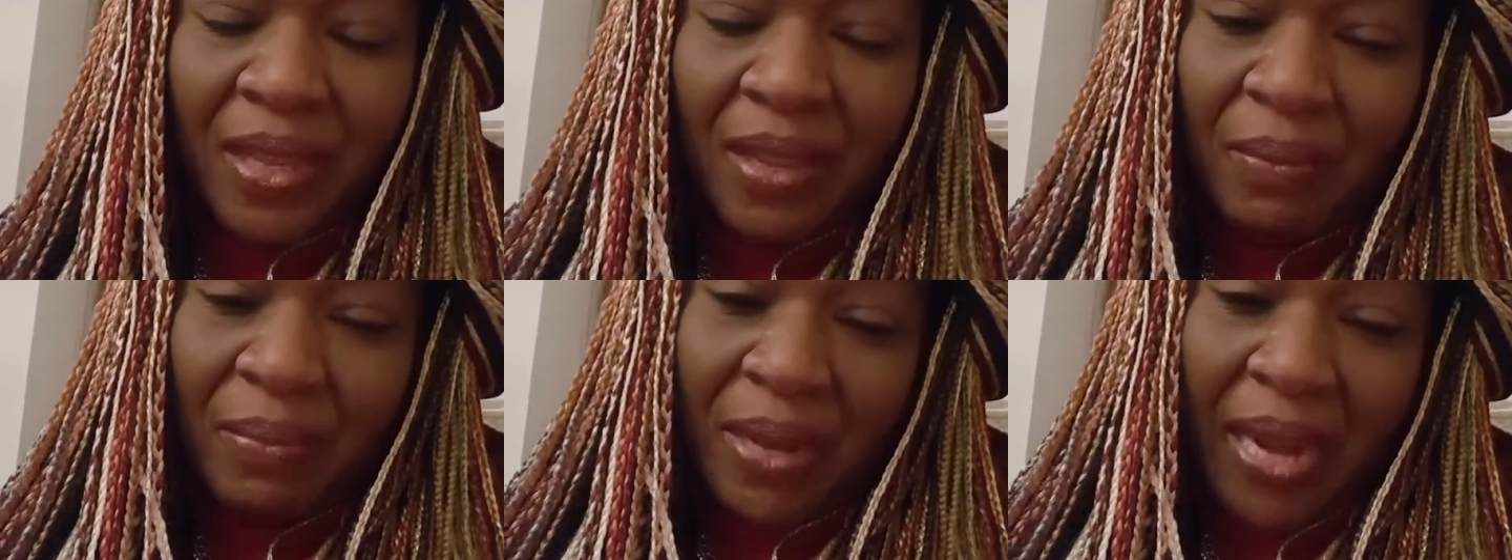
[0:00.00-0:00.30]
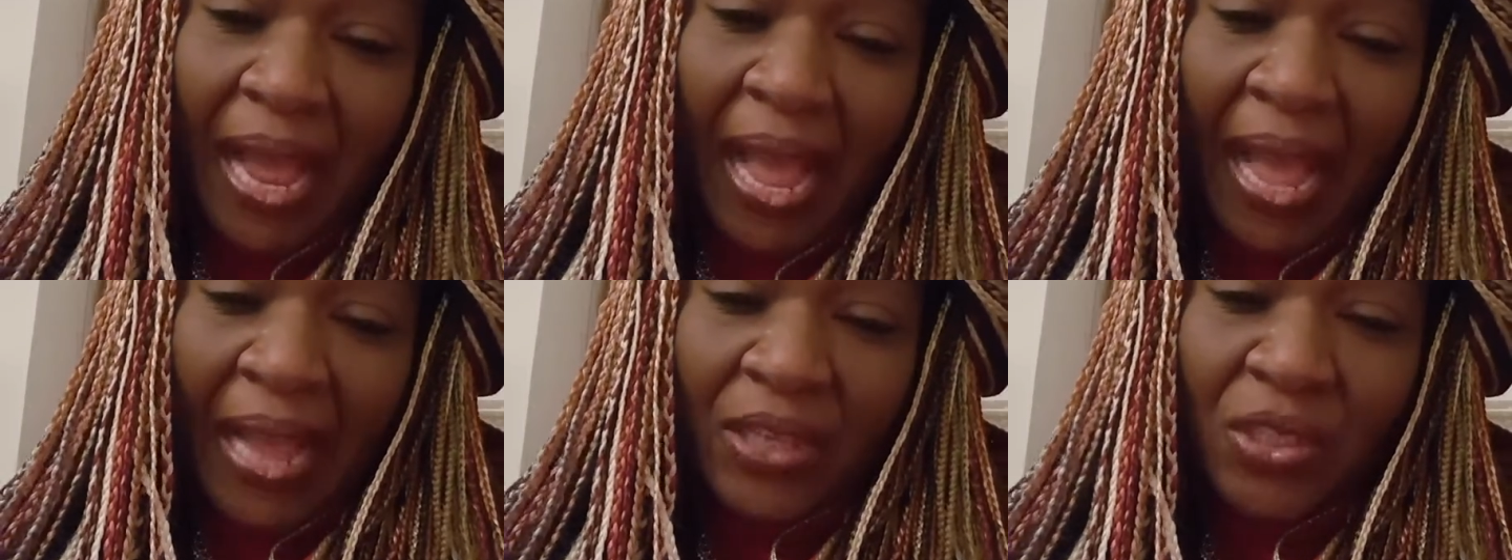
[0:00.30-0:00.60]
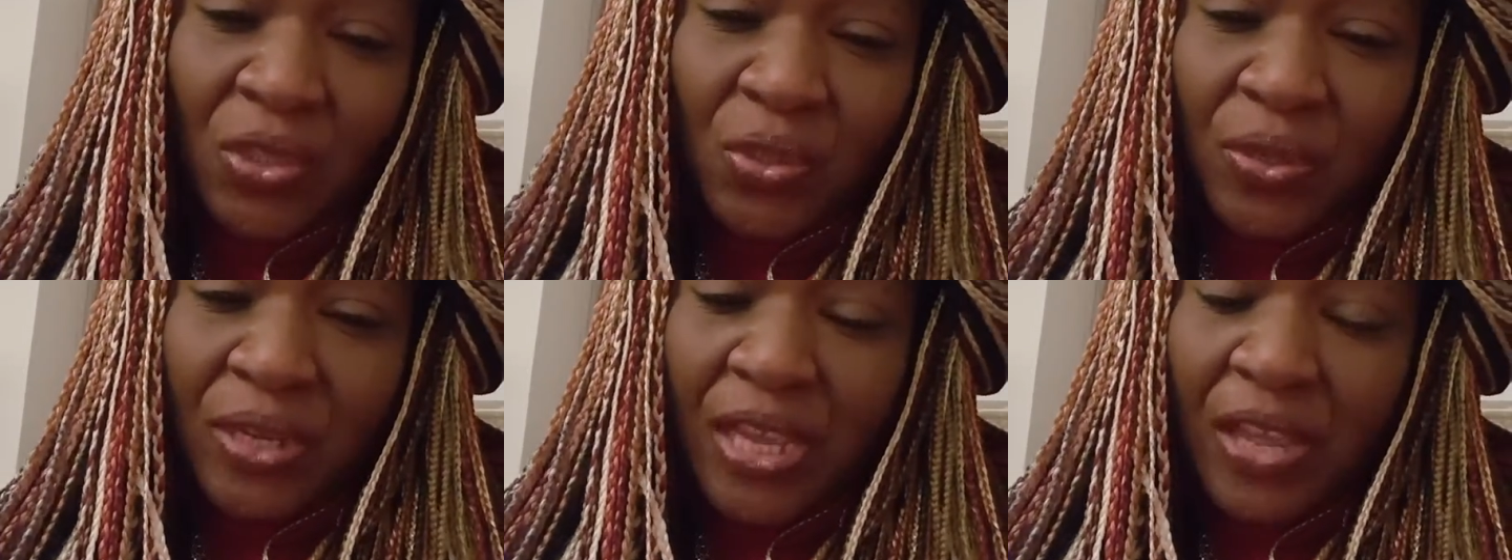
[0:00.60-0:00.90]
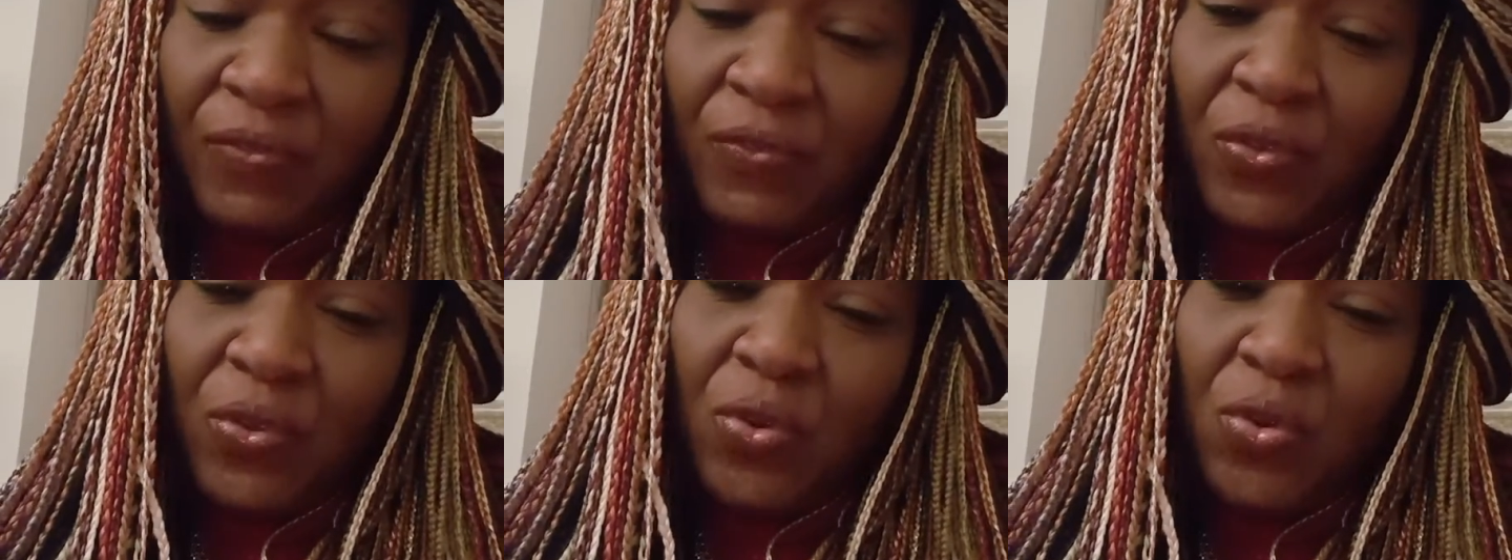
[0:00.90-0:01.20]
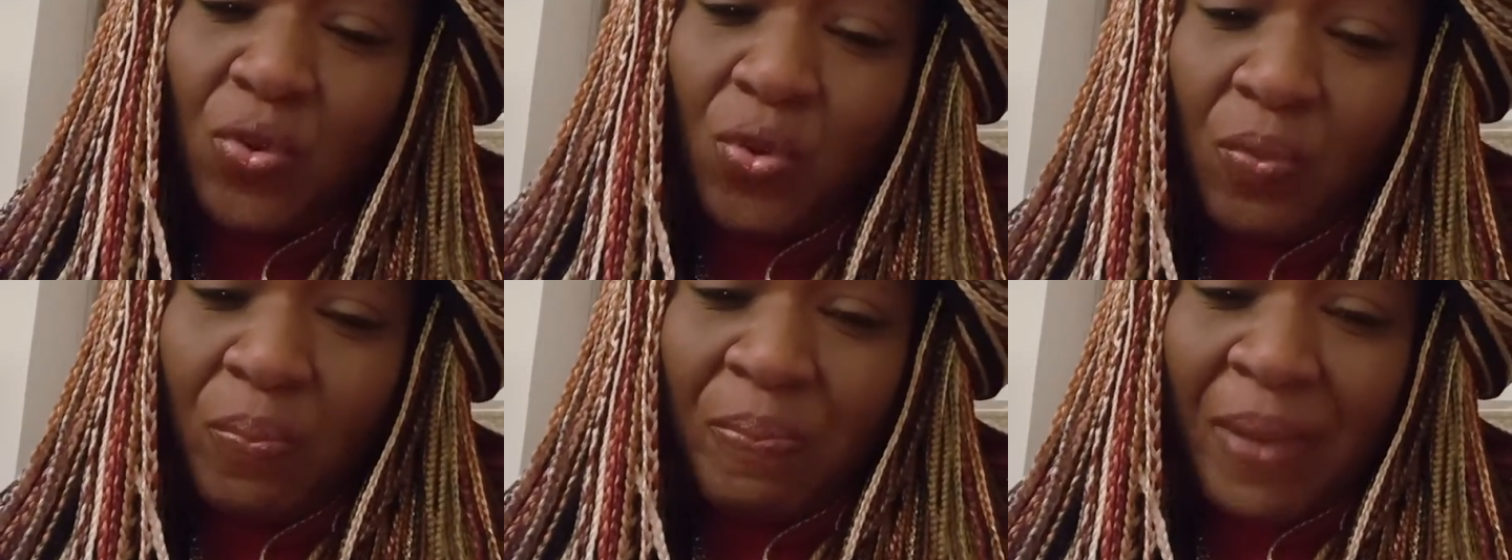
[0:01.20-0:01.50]
But actually, if you
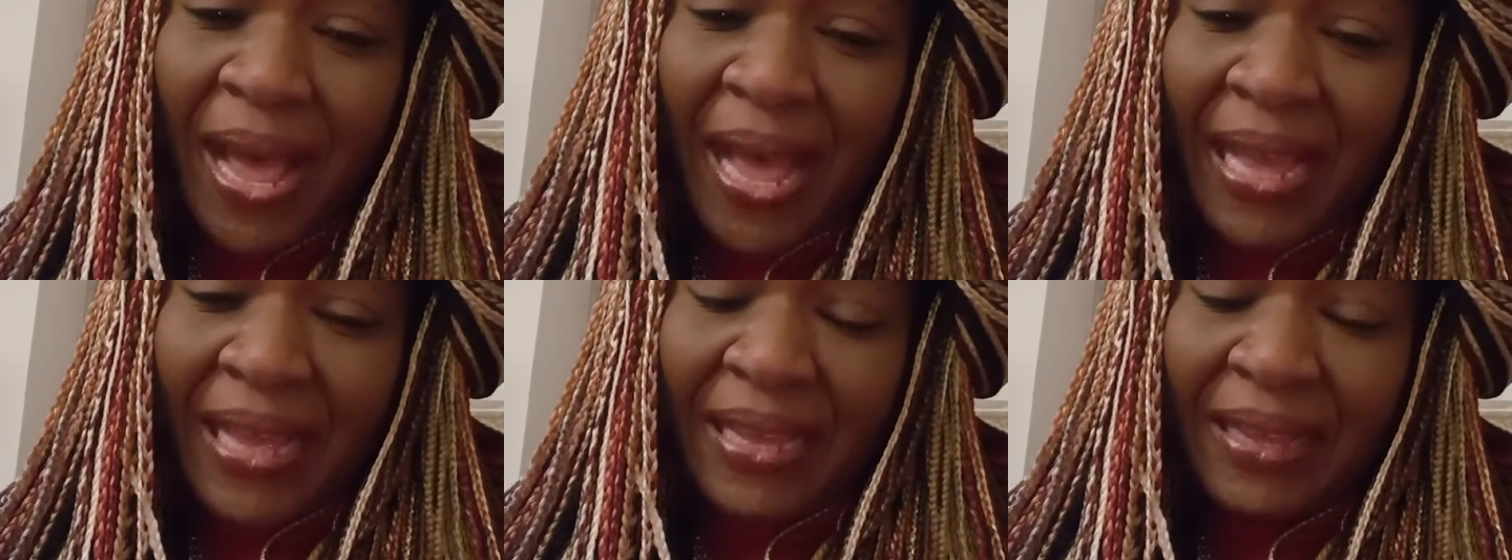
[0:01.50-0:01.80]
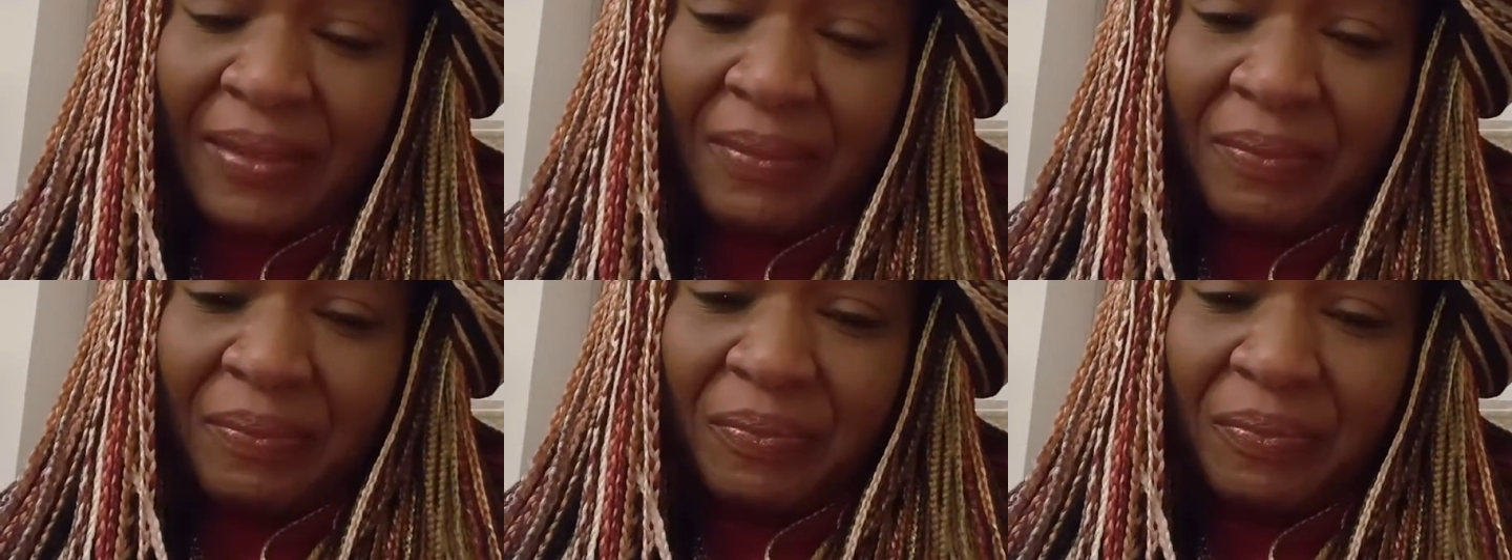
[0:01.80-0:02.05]
look back,